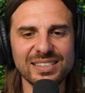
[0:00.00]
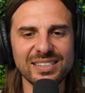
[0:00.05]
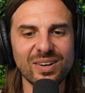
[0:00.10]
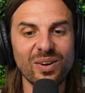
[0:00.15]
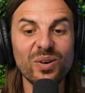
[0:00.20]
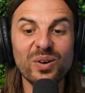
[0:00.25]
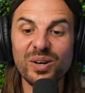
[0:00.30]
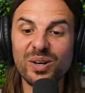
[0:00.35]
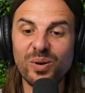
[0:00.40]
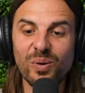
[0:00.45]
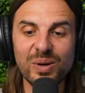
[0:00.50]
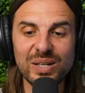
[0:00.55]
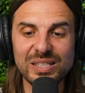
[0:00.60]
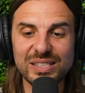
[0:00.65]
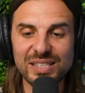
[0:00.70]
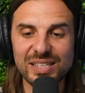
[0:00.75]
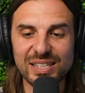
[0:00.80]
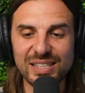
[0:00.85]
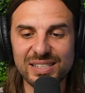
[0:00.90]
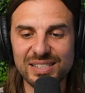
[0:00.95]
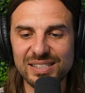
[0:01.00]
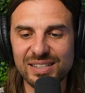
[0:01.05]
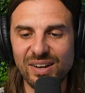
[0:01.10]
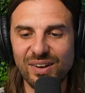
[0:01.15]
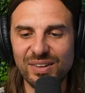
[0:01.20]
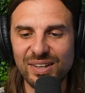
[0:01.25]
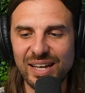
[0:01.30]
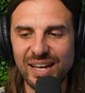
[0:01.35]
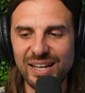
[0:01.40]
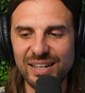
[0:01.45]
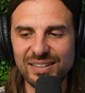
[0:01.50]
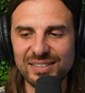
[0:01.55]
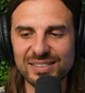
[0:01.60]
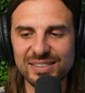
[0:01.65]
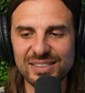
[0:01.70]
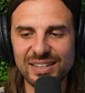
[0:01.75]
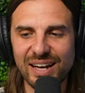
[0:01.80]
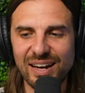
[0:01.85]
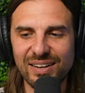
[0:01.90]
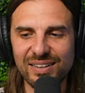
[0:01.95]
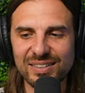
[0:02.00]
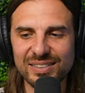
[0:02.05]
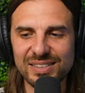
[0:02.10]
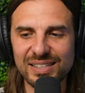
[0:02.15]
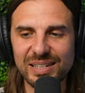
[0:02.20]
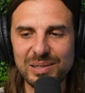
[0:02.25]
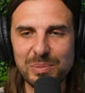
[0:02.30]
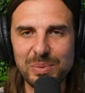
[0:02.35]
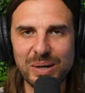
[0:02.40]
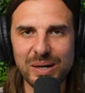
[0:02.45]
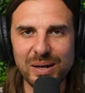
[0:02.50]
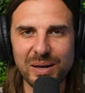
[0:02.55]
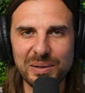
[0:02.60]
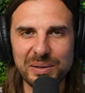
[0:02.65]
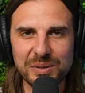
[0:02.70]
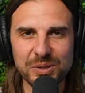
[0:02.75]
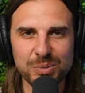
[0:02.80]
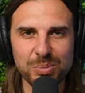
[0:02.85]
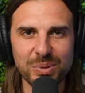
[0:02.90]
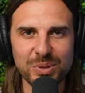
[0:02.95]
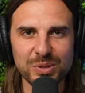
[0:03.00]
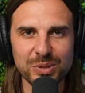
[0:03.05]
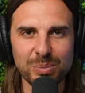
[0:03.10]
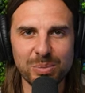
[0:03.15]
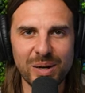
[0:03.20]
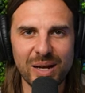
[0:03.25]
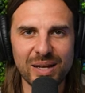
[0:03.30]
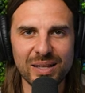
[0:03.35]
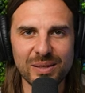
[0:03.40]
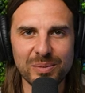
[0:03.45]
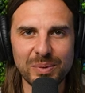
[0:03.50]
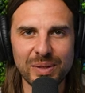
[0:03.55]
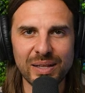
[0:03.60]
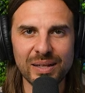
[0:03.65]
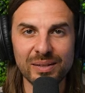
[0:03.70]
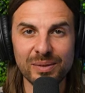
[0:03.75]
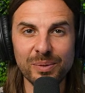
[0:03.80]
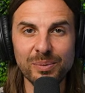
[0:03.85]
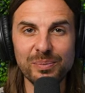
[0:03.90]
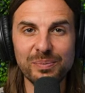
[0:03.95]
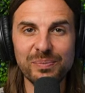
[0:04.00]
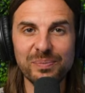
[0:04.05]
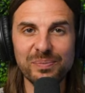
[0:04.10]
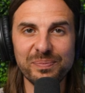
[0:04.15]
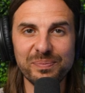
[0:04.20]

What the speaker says: Or a coincidence to all the haters and doubters. Anybody on their spiritual path would be like, nope.